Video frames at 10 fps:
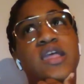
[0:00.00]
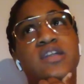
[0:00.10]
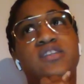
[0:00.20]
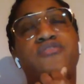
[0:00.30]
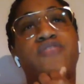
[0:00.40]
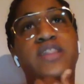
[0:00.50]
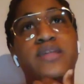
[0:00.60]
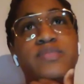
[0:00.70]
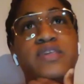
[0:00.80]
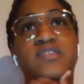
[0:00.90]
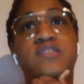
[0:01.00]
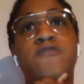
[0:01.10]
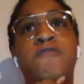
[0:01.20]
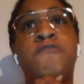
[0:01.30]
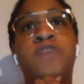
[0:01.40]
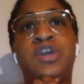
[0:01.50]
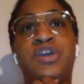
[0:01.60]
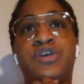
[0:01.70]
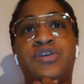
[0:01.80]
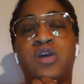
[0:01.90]
developed this
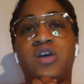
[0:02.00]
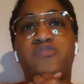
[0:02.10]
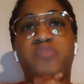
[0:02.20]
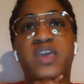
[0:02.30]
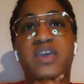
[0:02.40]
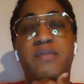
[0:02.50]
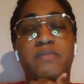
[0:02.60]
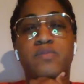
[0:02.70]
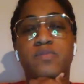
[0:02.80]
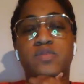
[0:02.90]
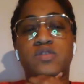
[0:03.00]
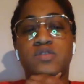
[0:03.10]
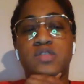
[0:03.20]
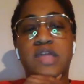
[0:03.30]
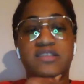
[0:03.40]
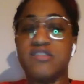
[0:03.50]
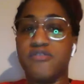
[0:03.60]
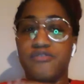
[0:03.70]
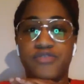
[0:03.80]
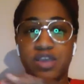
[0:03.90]
fear of being like
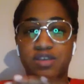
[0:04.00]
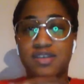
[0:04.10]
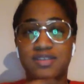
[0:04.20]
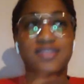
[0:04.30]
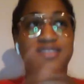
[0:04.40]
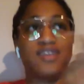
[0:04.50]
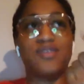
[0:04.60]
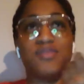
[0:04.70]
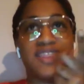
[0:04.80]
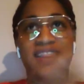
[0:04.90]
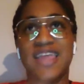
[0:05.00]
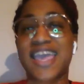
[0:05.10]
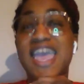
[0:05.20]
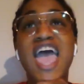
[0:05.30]
severe. There go another like.